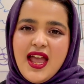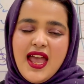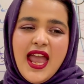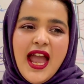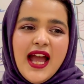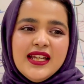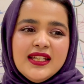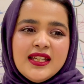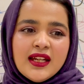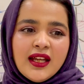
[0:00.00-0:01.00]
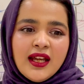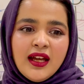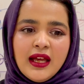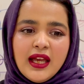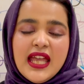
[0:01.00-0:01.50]
And
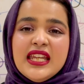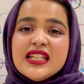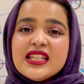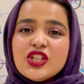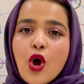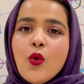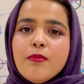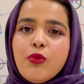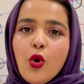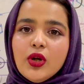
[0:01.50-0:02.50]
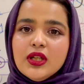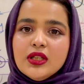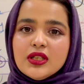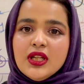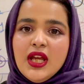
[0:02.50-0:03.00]
it is so important.